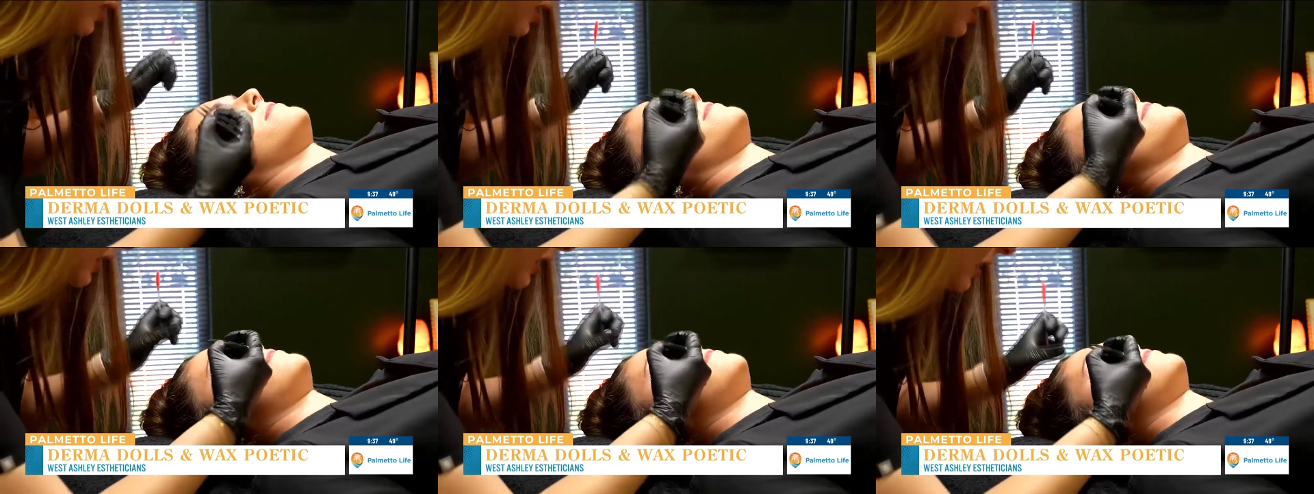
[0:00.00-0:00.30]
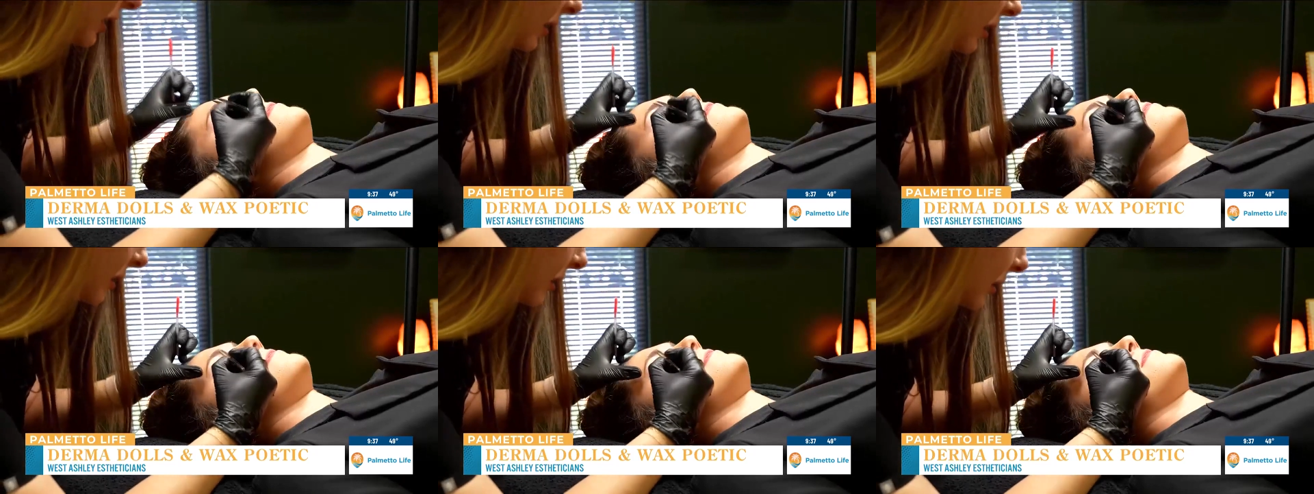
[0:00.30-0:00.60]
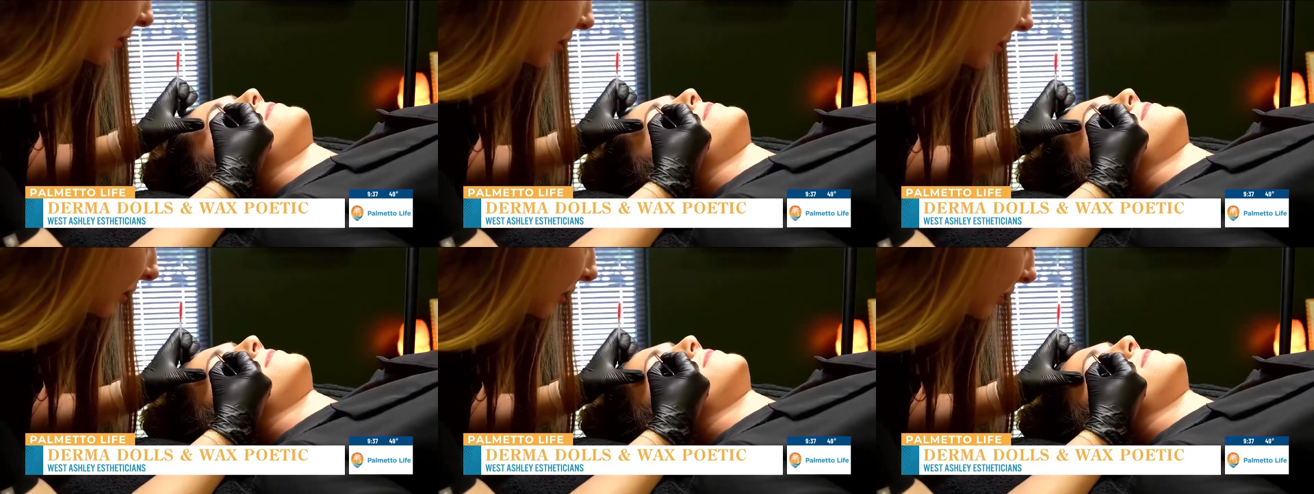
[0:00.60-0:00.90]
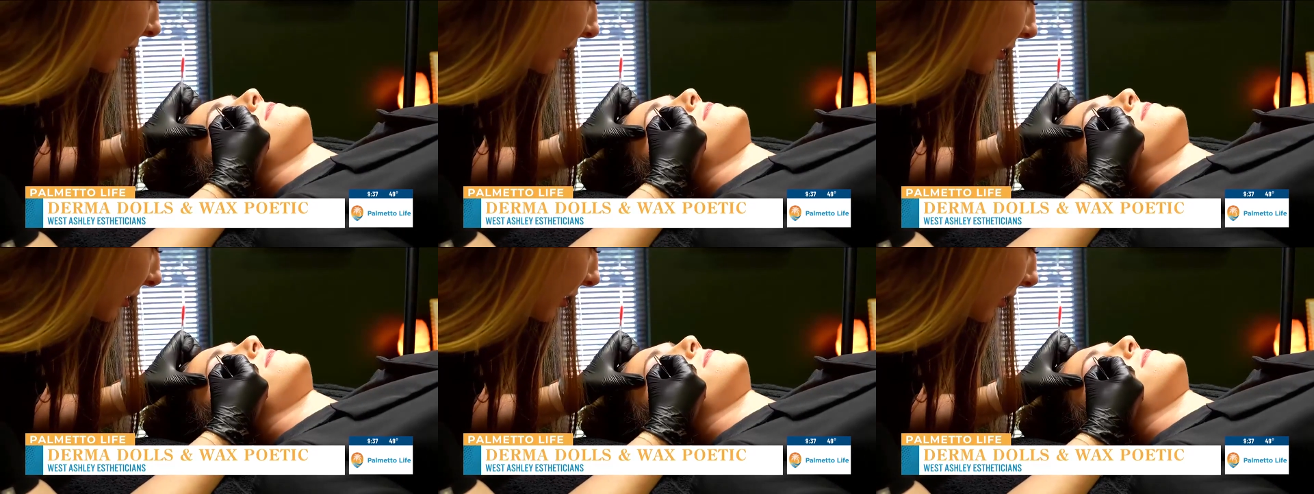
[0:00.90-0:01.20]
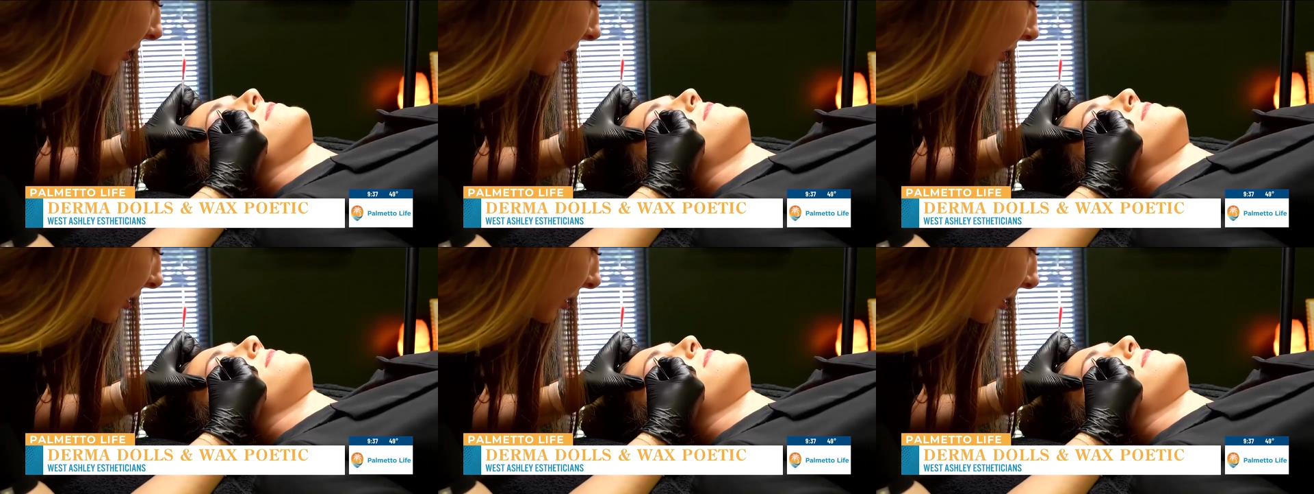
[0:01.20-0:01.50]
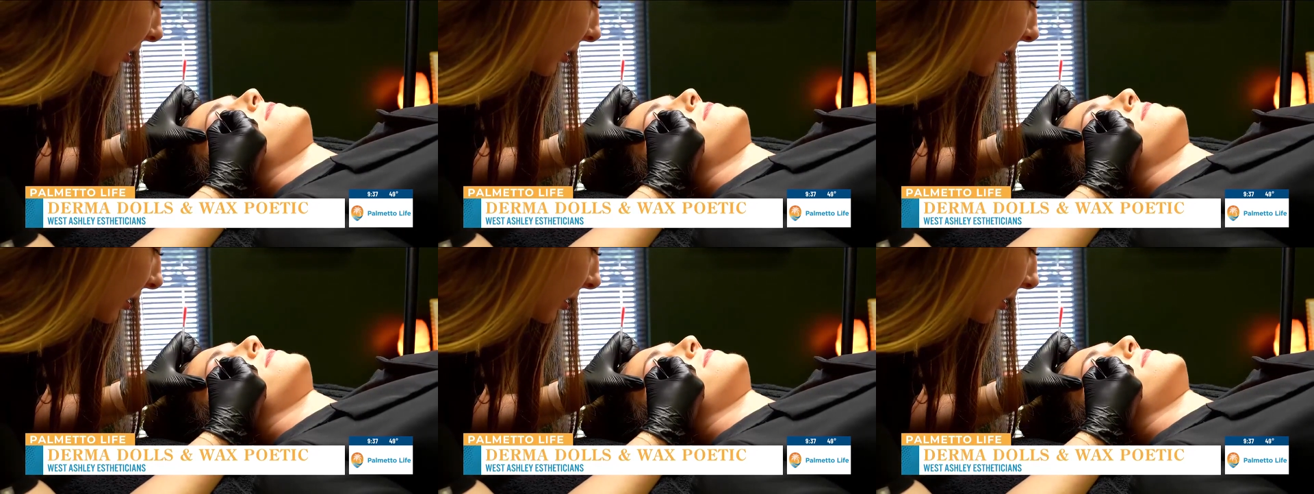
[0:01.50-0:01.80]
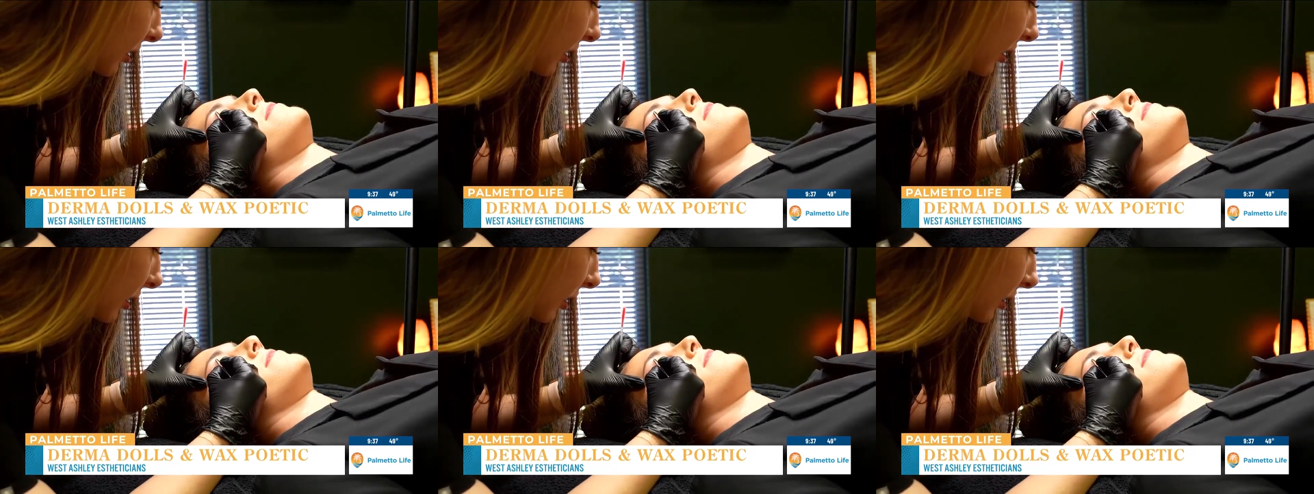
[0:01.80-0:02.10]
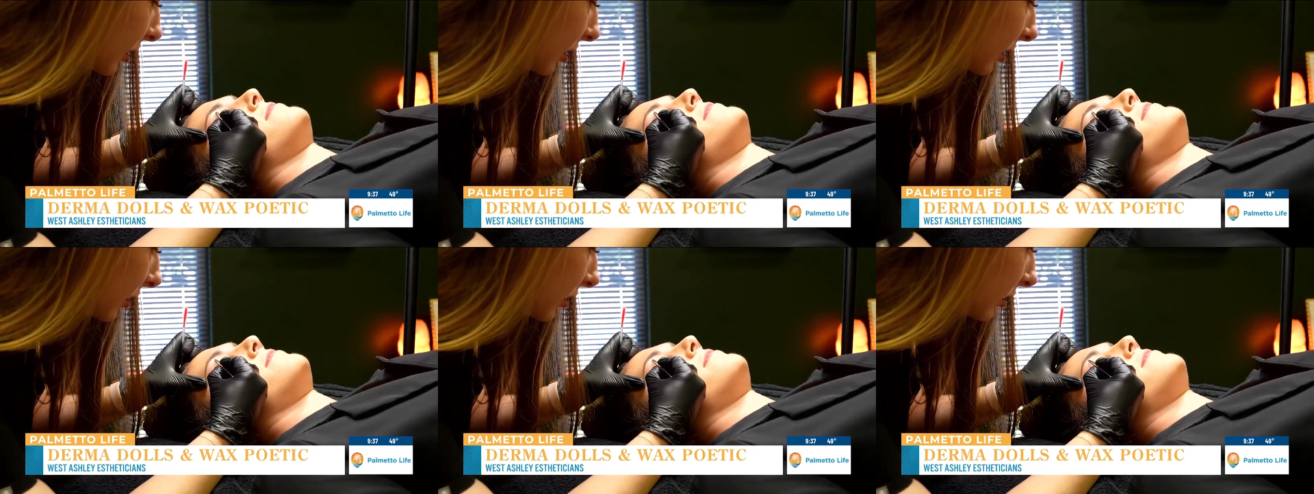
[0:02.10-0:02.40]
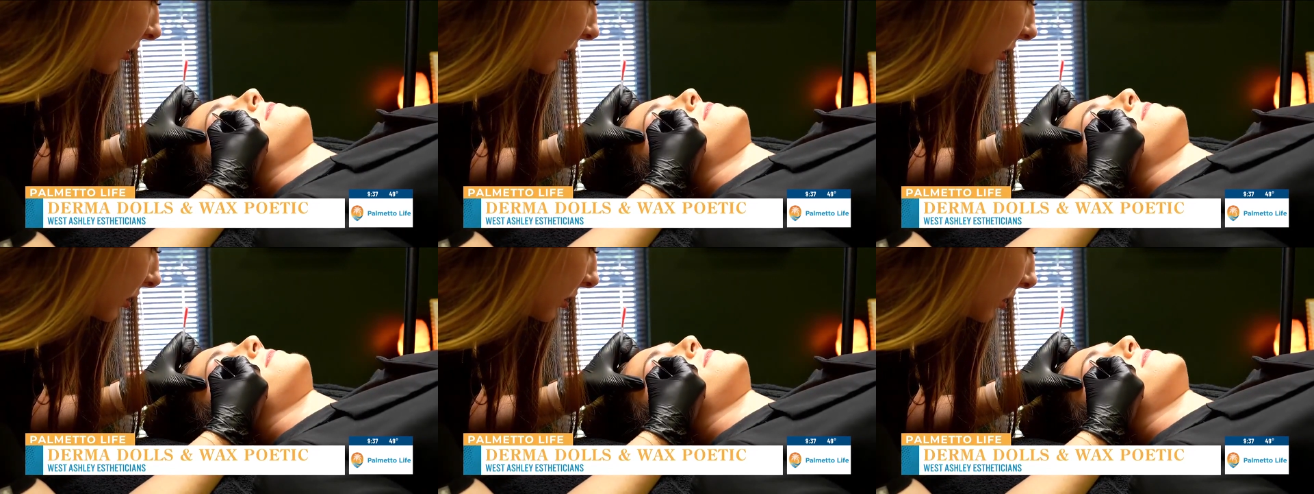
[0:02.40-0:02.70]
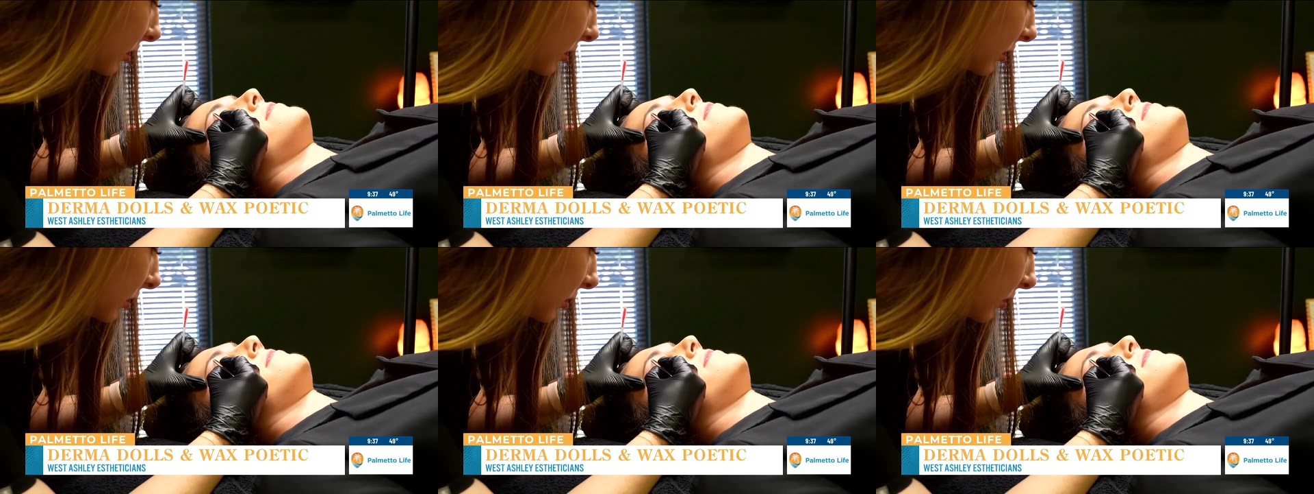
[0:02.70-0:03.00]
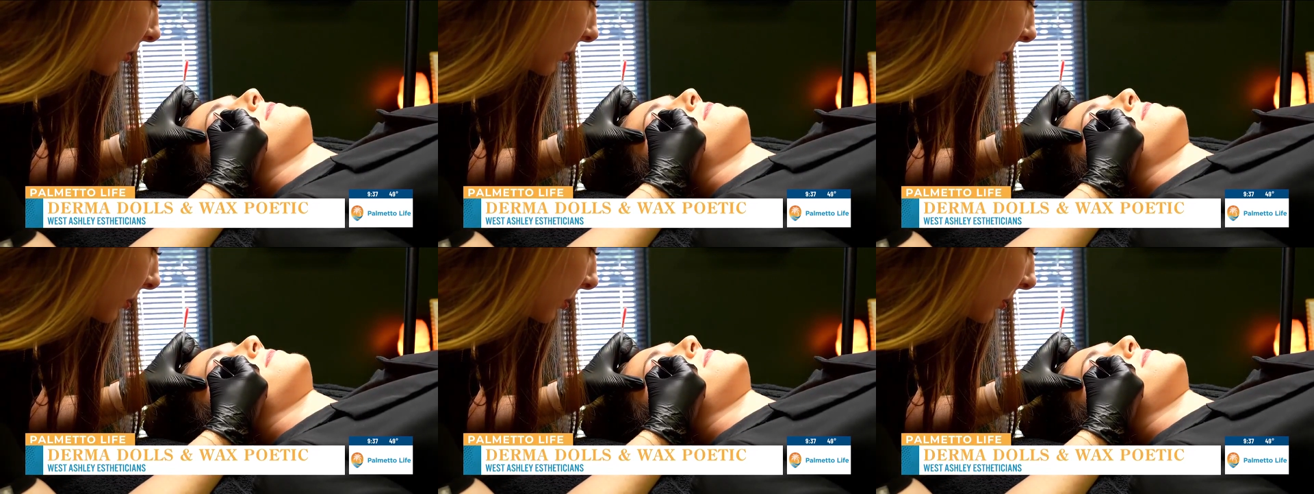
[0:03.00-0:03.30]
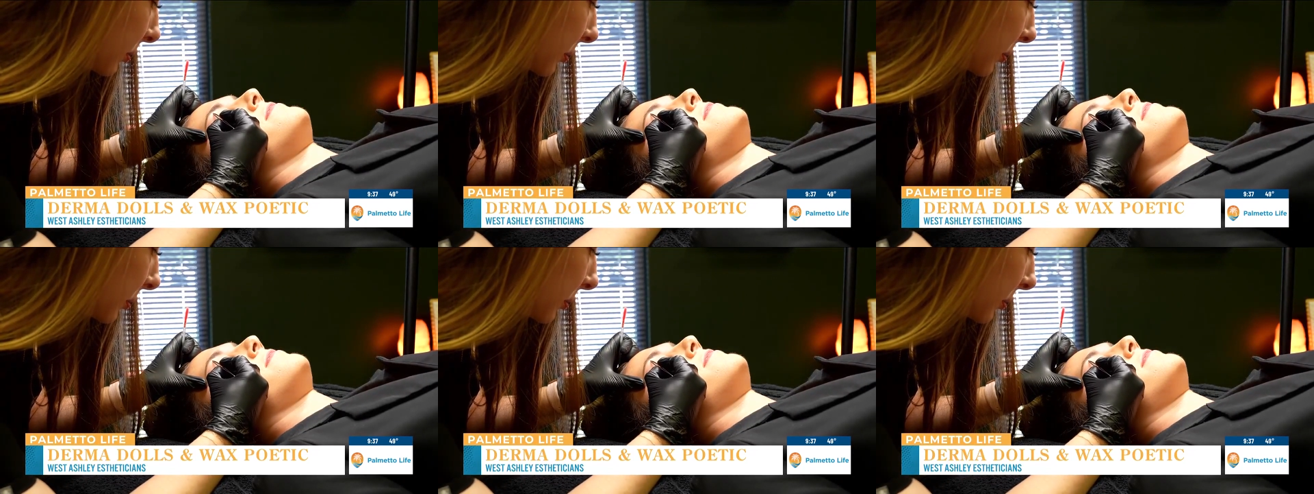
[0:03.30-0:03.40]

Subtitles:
Nobody's mouth can be seen.